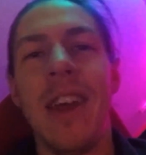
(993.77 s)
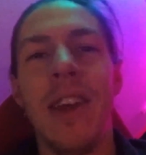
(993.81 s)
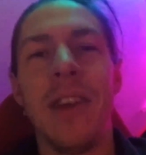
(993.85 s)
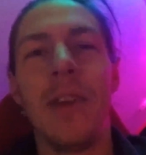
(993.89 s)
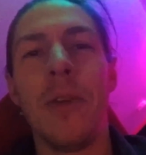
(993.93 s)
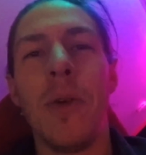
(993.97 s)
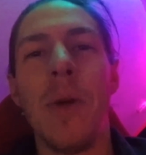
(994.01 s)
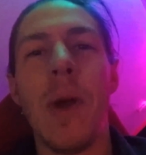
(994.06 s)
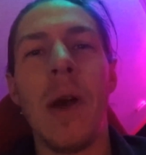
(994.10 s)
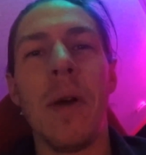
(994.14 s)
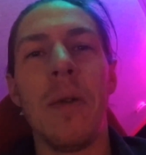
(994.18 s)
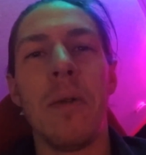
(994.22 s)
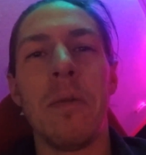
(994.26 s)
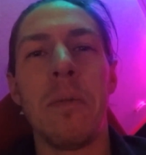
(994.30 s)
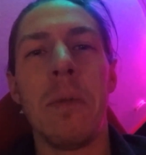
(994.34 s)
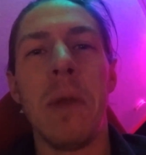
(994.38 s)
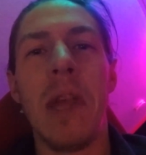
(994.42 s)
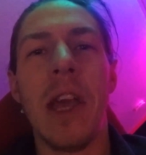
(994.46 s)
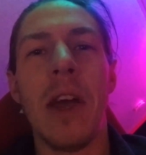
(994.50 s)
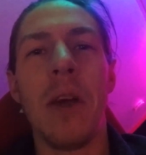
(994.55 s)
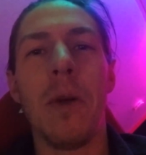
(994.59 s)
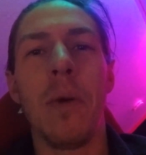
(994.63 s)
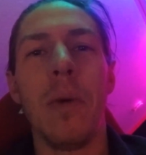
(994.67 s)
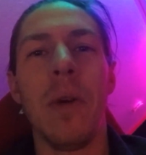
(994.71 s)
helped me
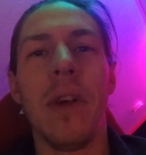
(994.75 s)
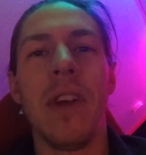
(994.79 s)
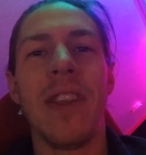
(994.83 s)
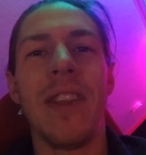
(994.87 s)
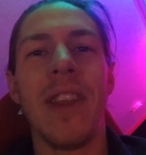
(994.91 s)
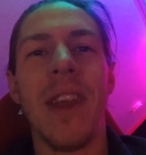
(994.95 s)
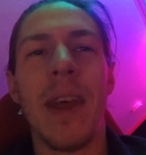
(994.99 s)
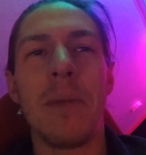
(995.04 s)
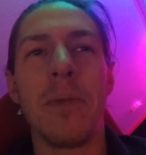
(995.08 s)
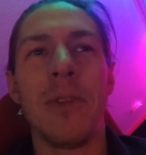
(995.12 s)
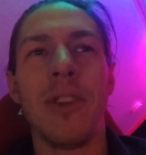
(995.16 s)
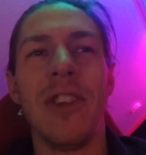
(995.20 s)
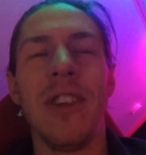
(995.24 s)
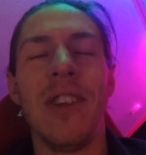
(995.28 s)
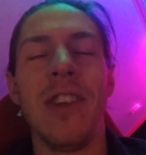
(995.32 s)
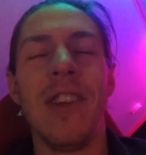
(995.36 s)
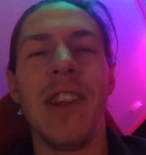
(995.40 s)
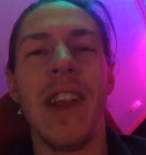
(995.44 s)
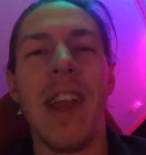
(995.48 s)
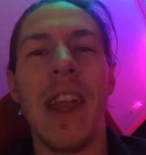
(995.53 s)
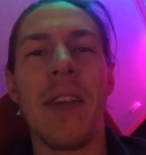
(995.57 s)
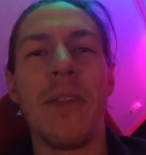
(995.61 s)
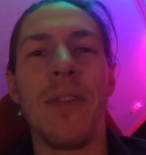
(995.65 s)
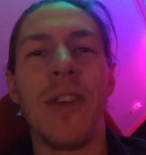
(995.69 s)
out with
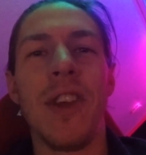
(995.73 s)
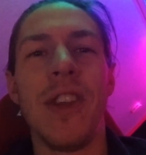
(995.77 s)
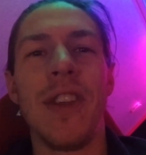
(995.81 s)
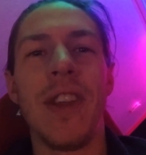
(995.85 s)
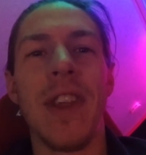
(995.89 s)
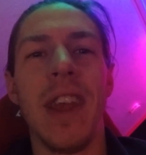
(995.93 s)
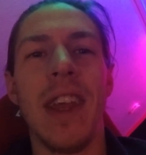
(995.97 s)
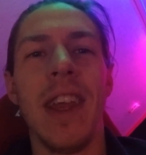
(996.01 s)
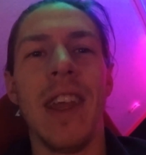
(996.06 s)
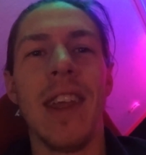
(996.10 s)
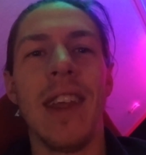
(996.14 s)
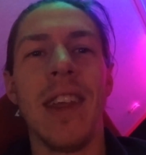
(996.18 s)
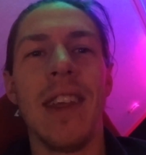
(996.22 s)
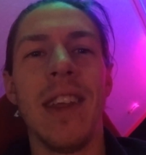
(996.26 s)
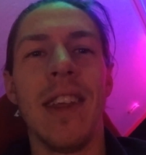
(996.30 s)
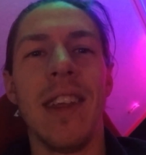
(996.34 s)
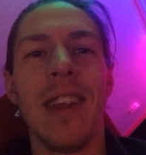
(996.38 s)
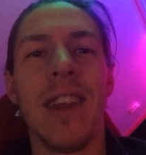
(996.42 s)
absolutely everything.